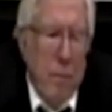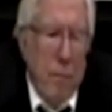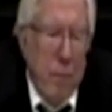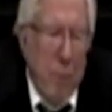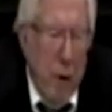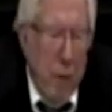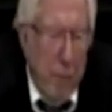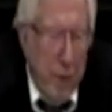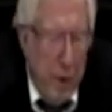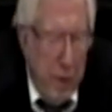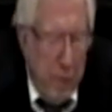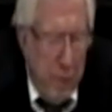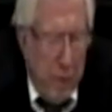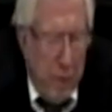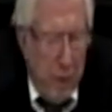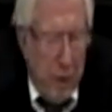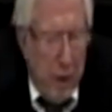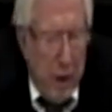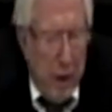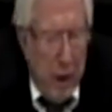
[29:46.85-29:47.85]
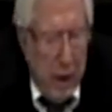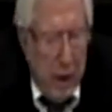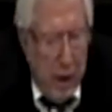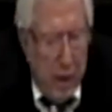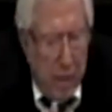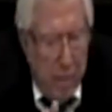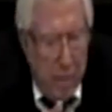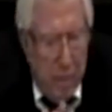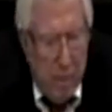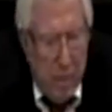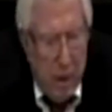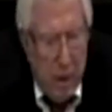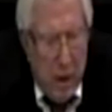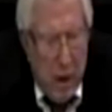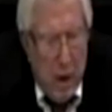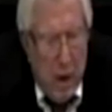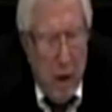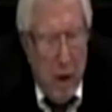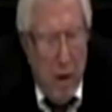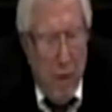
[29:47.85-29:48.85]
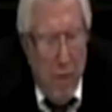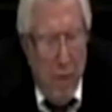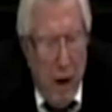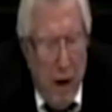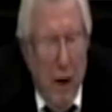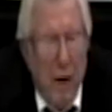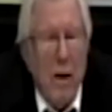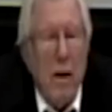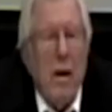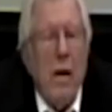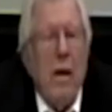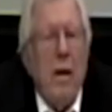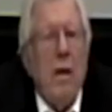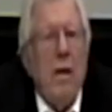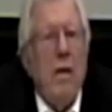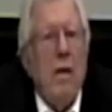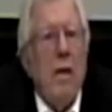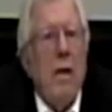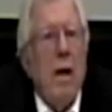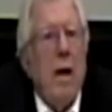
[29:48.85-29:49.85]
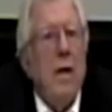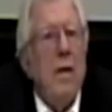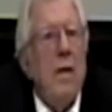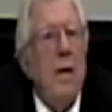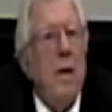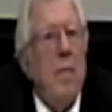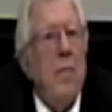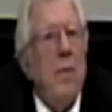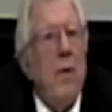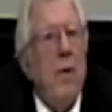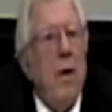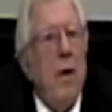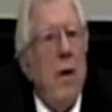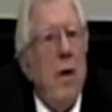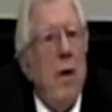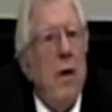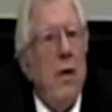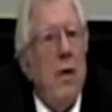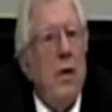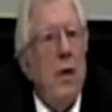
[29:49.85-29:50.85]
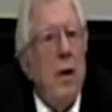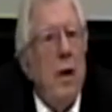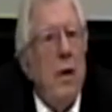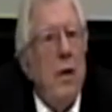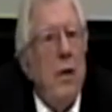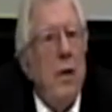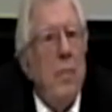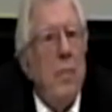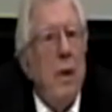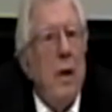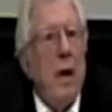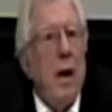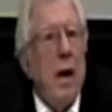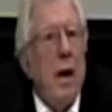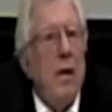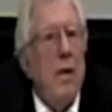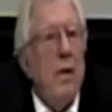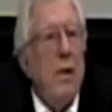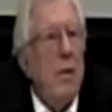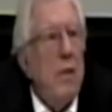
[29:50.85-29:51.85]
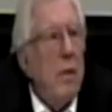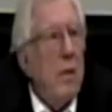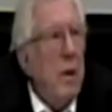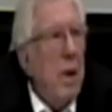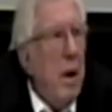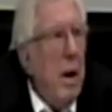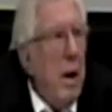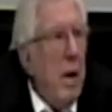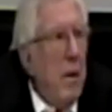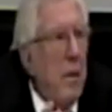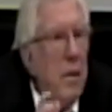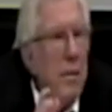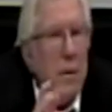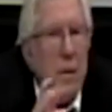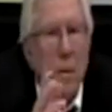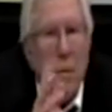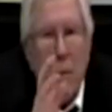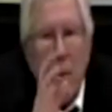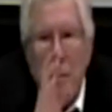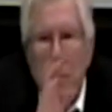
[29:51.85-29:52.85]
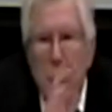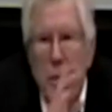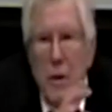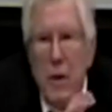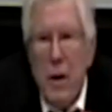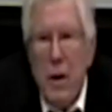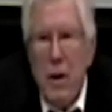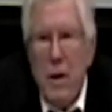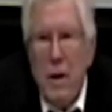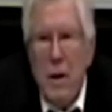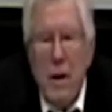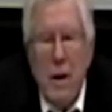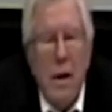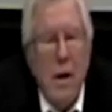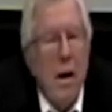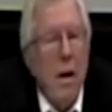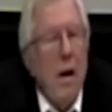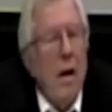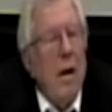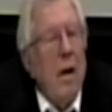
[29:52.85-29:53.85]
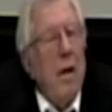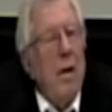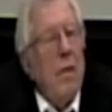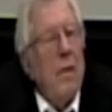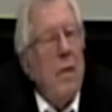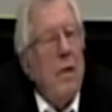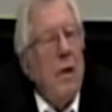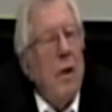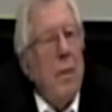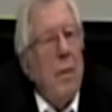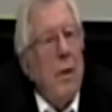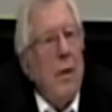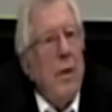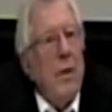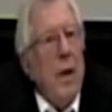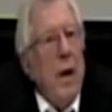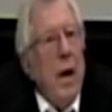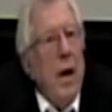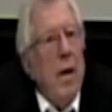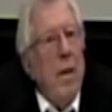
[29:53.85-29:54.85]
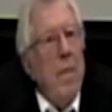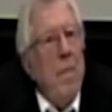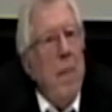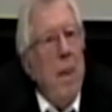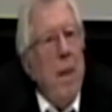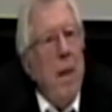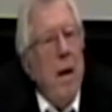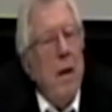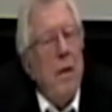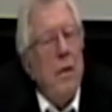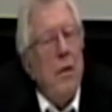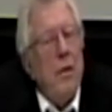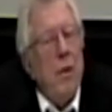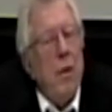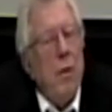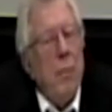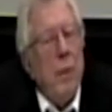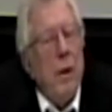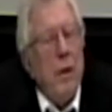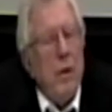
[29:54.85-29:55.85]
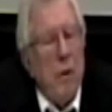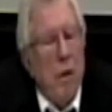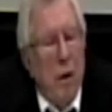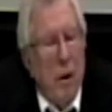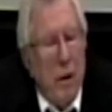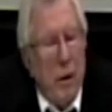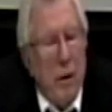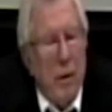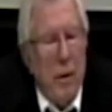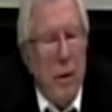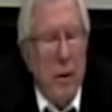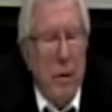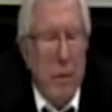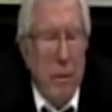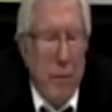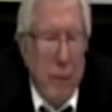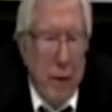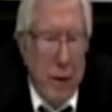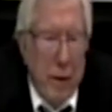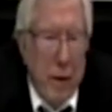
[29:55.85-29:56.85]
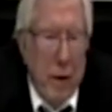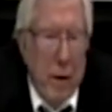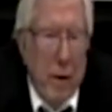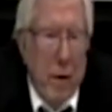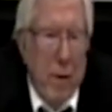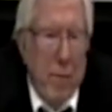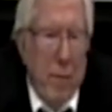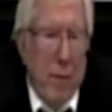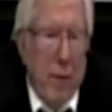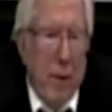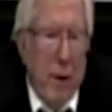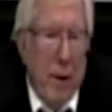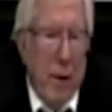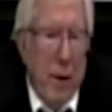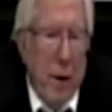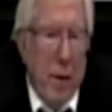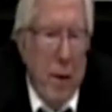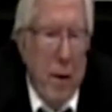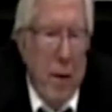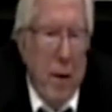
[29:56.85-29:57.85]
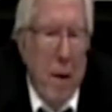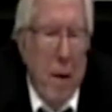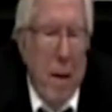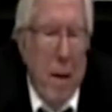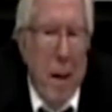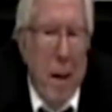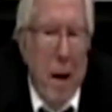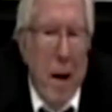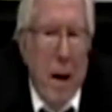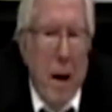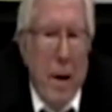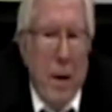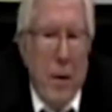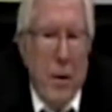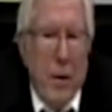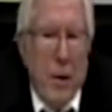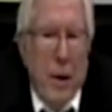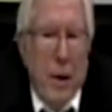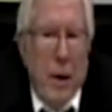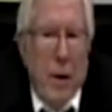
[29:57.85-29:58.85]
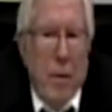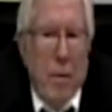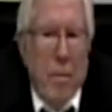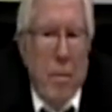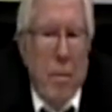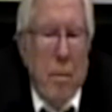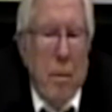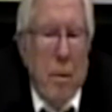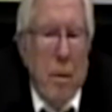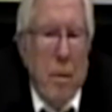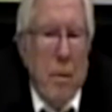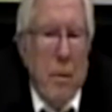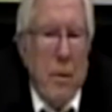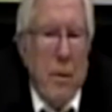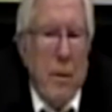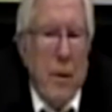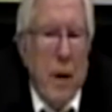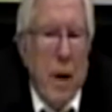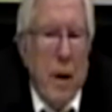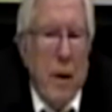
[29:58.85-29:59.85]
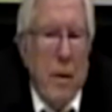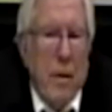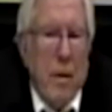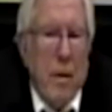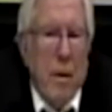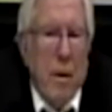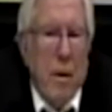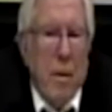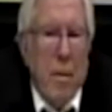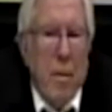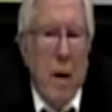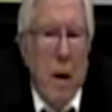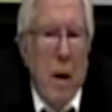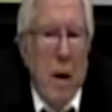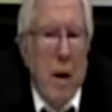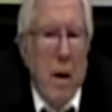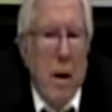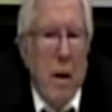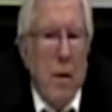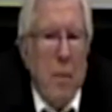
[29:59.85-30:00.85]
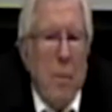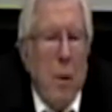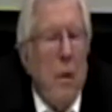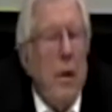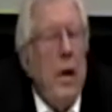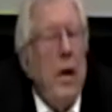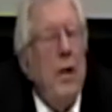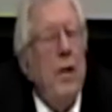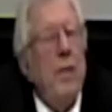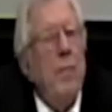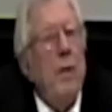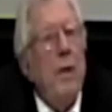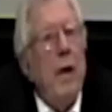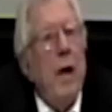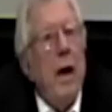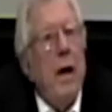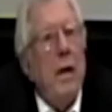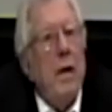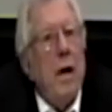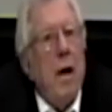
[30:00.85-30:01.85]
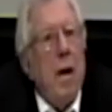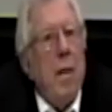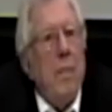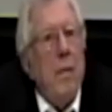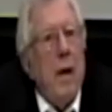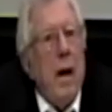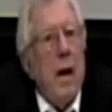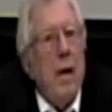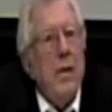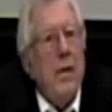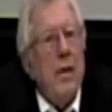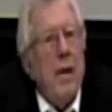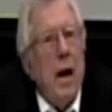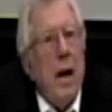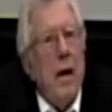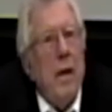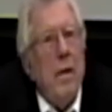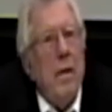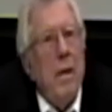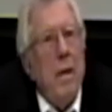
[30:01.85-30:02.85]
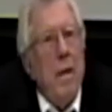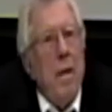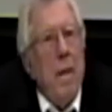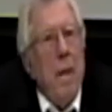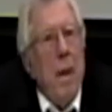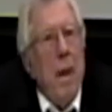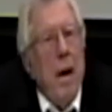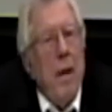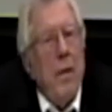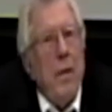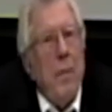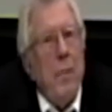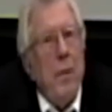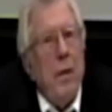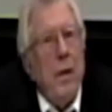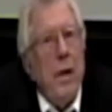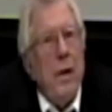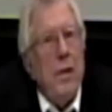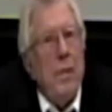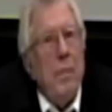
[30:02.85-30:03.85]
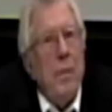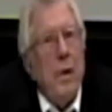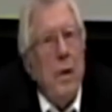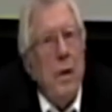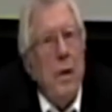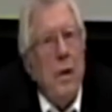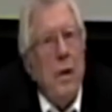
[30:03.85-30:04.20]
woman, the lady, finally got some courage and she began, she looked around if somebody would see it and was nobody there and so we talked to, uh, with each other. And she uh, said uh, a policeman had come last night, and the policeman